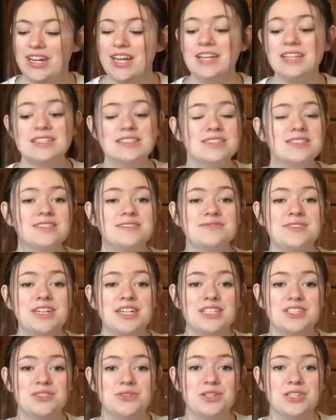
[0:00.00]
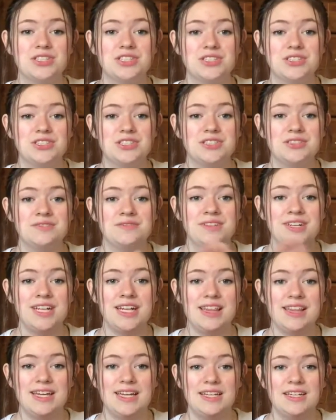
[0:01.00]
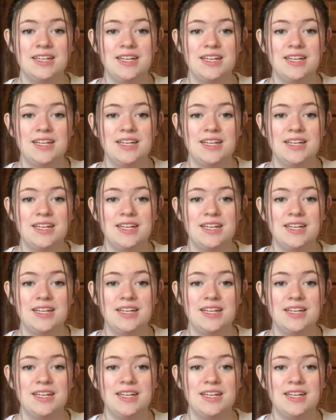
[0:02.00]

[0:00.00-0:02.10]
and it's very short too, very thin.